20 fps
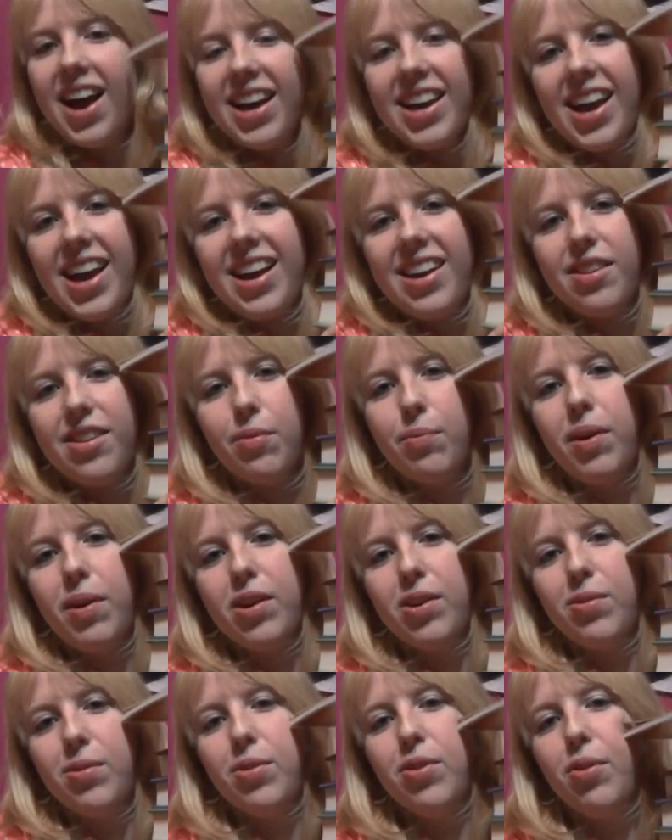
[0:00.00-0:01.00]
Hi guys,
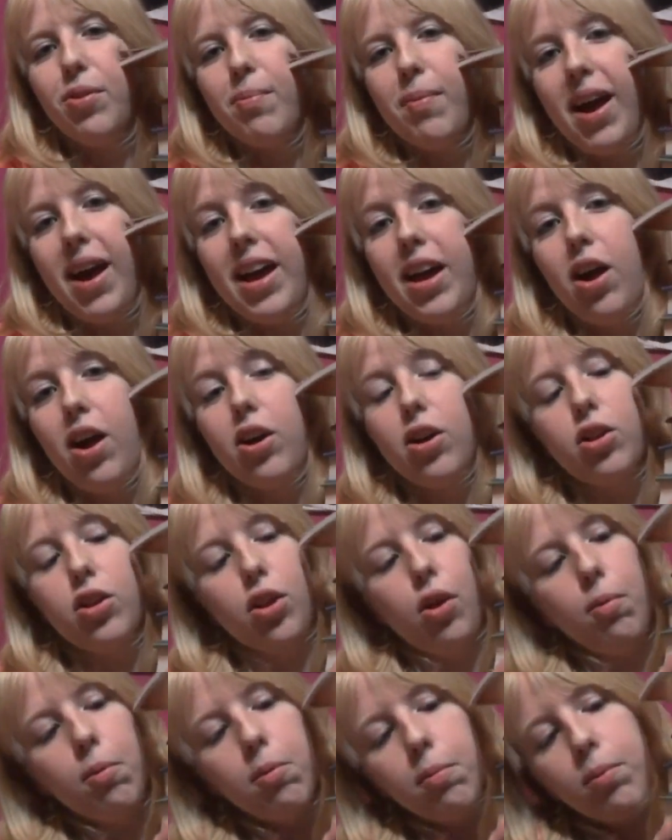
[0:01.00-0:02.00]
welcome to my
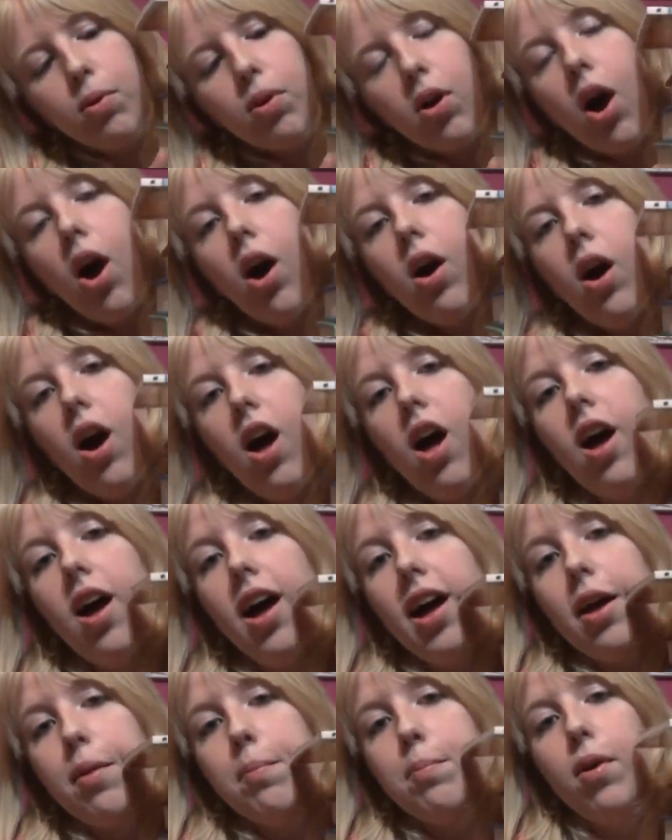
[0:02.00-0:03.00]
October book haul.
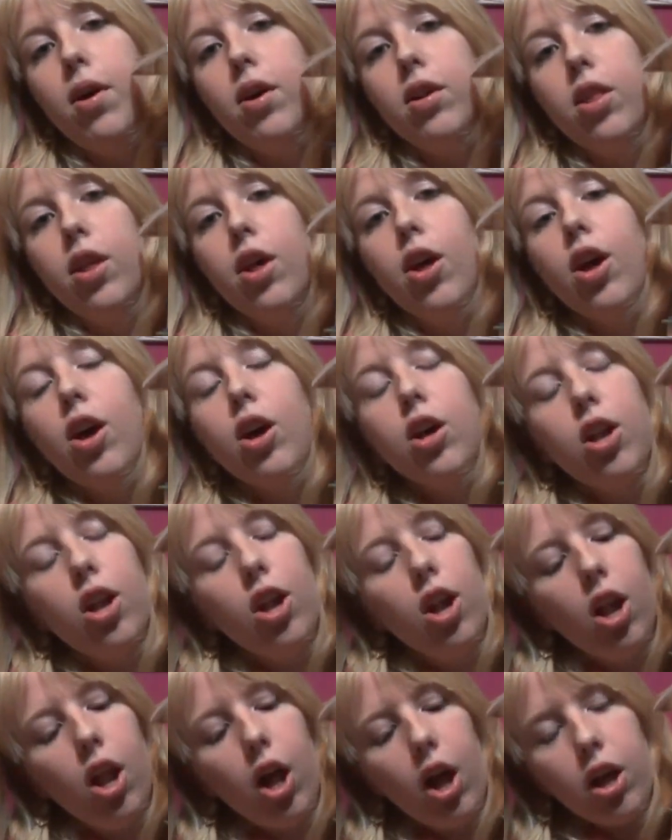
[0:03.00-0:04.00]
I bought a
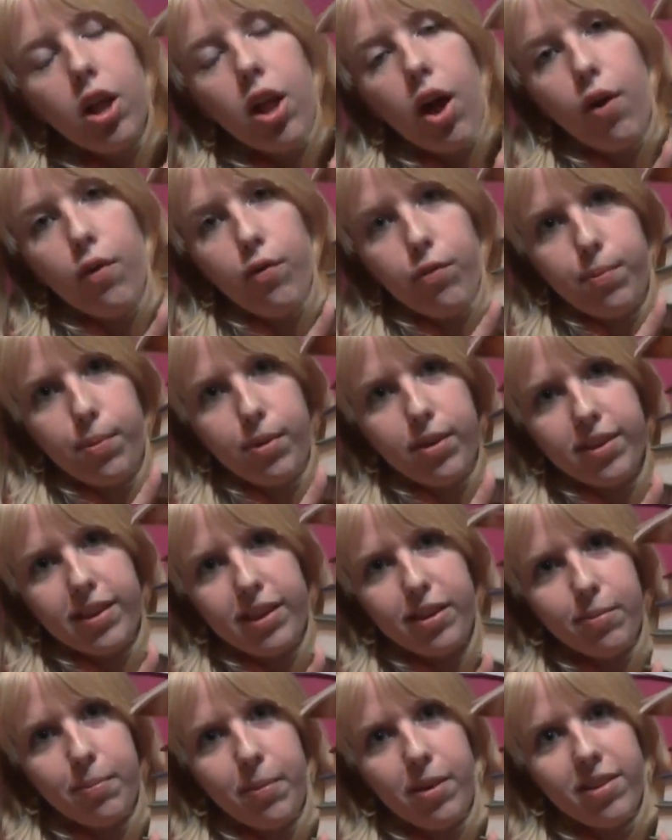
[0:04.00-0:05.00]
lot of books
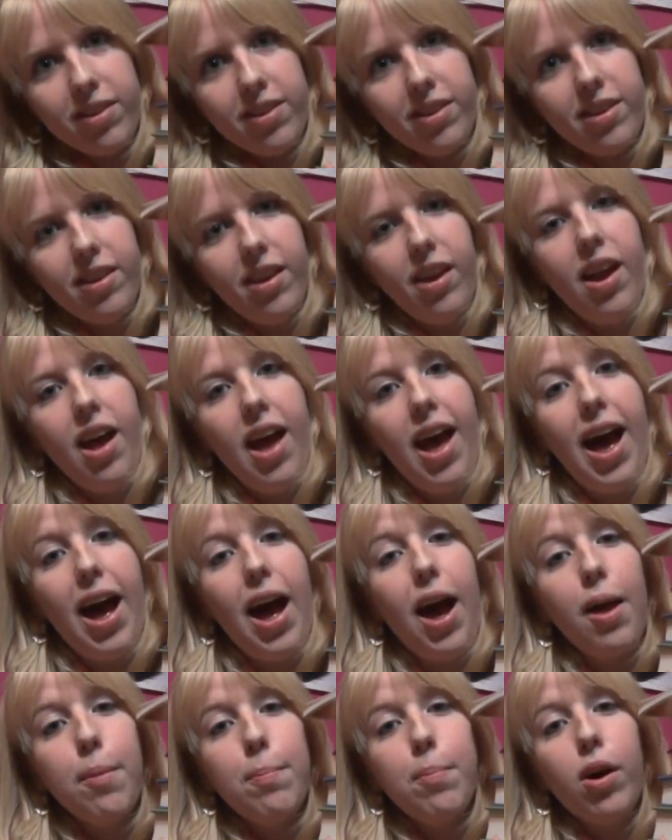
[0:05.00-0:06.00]
this month.
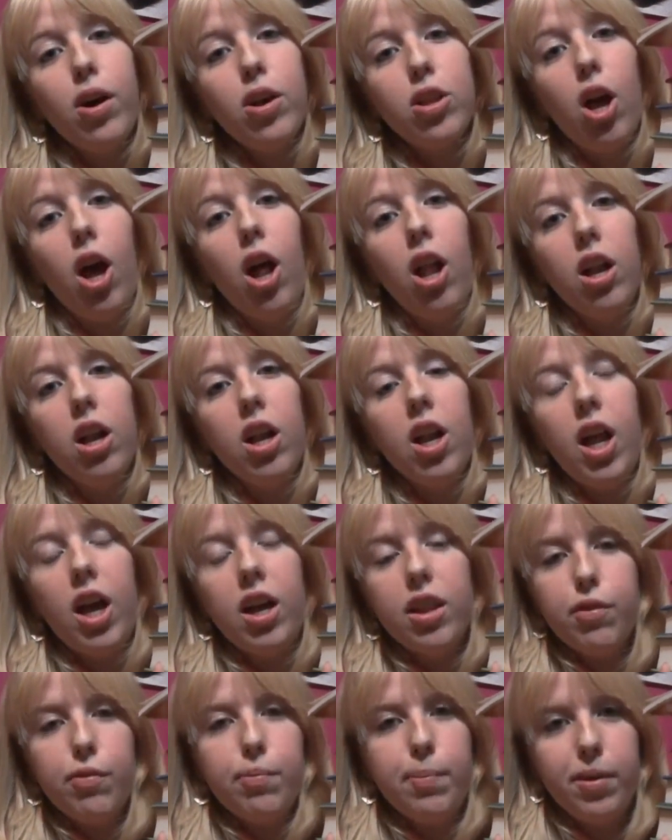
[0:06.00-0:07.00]
I bought a
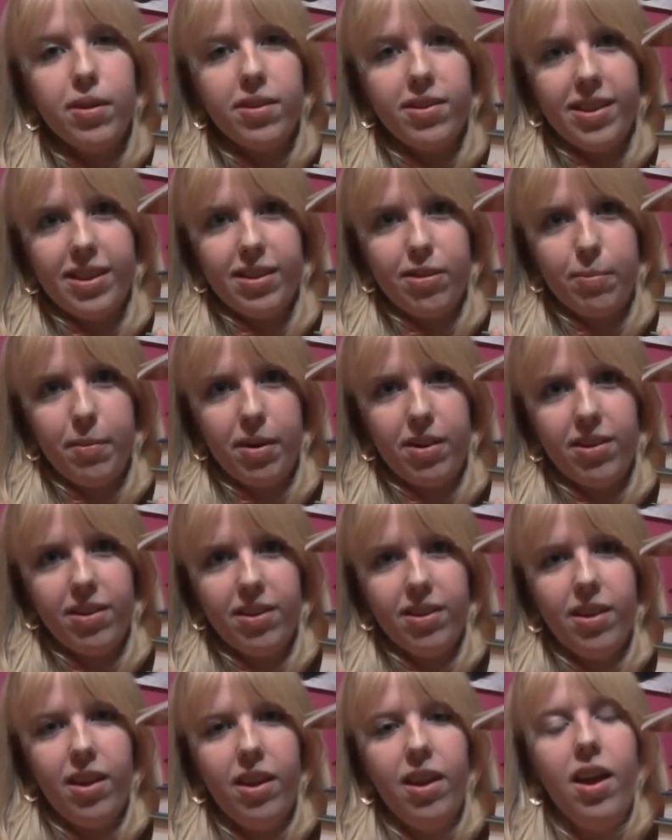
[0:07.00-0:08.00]
lot of books this
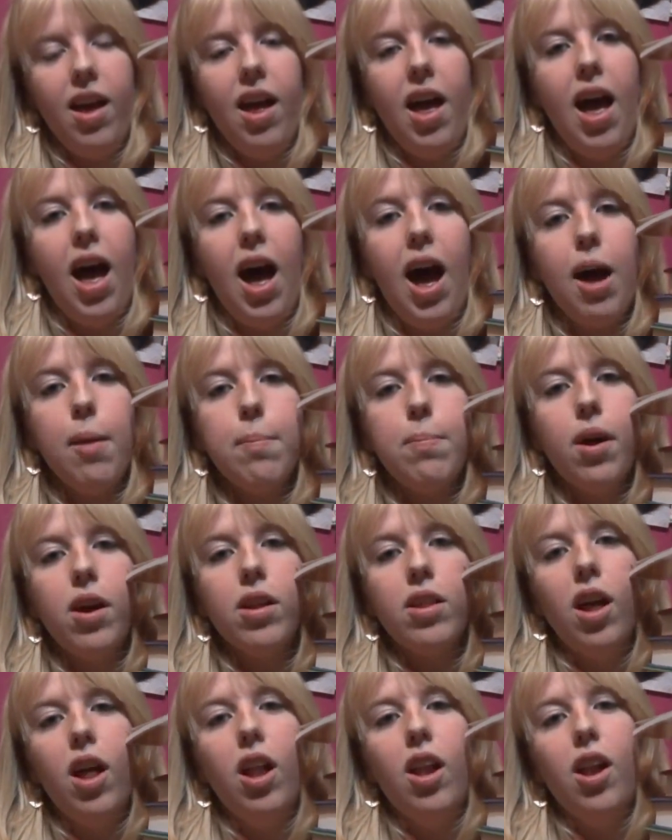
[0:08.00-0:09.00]
month. I
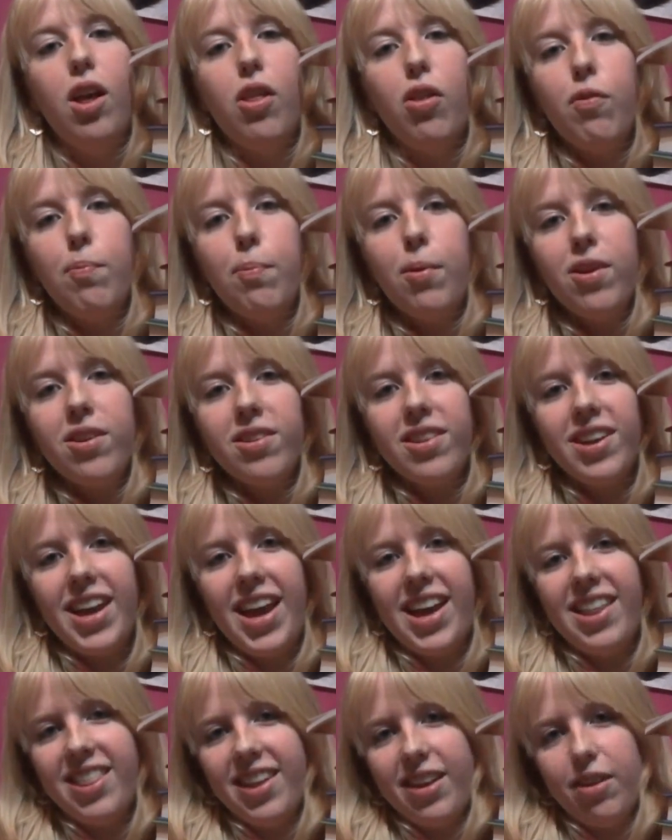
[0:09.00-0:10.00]
bought a lot of books
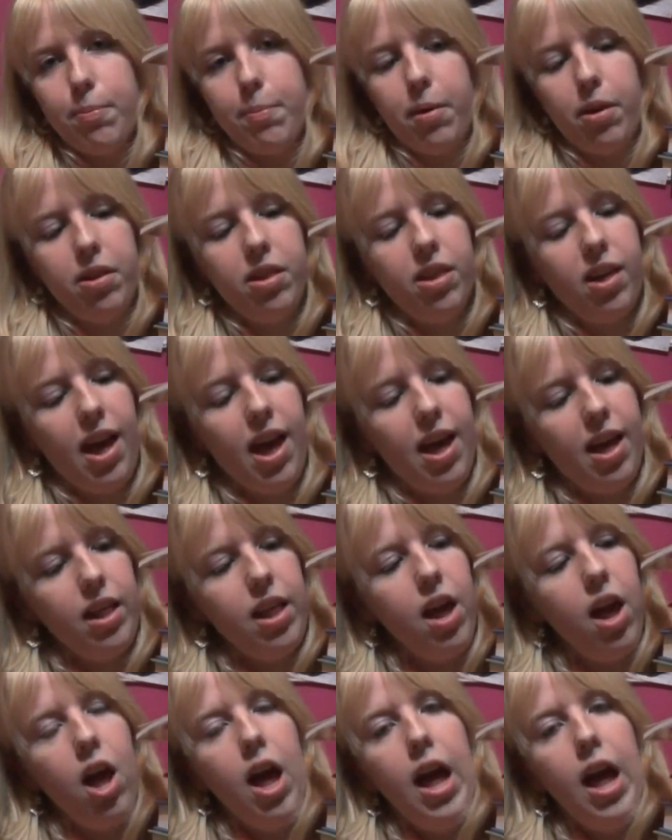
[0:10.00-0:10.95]
again this month and